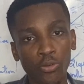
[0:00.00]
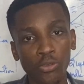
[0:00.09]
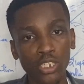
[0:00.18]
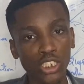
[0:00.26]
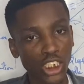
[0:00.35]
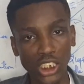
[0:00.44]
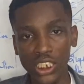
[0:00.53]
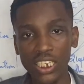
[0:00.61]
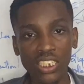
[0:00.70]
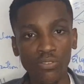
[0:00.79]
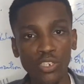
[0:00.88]
to share
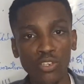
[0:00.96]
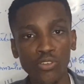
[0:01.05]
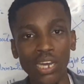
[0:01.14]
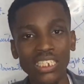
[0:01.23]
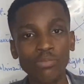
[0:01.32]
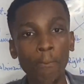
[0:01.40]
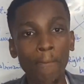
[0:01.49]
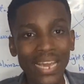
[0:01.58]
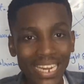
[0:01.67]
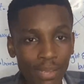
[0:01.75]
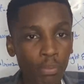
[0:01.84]
this video to as
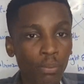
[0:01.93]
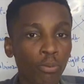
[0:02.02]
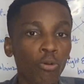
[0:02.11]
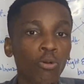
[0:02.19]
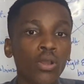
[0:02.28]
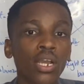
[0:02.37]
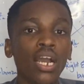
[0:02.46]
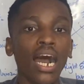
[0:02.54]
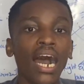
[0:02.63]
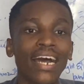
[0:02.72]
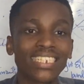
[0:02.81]
many people
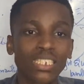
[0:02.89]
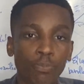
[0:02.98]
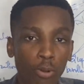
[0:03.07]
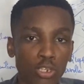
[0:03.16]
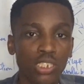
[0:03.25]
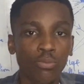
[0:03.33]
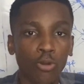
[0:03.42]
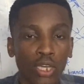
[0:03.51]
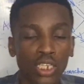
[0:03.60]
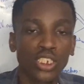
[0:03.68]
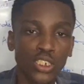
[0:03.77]
as possible.
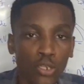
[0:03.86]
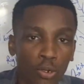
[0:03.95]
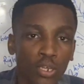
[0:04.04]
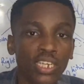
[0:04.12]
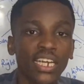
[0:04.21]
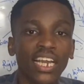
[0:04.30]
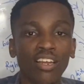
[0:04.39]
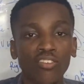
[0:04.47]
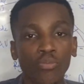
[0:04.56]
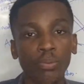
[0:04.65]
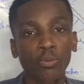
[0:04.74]
Ensure a
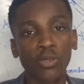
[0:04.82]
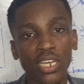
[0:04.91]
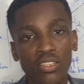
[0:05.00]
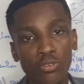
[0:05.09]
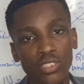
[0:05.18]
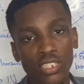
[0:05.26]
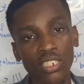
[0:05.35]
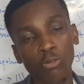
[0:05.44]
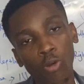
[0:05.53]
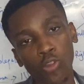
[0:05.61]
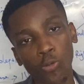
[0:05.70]
lot of people get to see
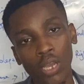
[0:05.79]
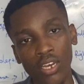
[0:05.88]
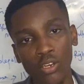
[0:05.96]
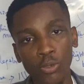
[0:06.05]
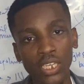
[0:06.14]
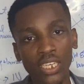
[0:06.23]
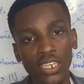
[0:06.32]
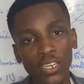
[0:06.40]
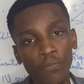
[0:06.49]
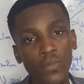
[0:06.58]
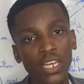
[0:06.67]
what we are doing
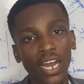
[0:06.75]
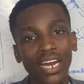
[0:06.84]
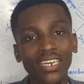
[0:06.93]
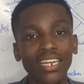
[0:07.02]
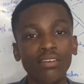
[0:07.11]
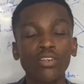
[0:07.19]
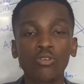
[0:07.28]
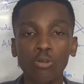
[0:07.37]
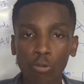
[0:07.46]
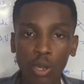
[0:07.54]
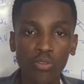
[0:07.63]
here, and then do
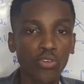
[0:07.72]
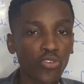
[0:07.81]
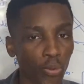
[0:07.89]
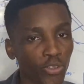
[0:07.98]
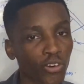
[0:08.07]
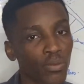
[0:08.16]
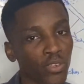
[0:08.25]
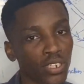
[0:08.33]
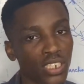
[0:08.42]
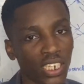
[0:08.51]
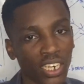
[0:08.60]
well to subscribe to
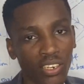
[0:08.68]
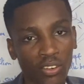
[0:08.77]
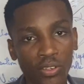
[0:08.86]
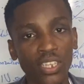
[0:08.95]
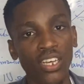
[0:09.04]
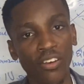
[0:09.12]
this channel.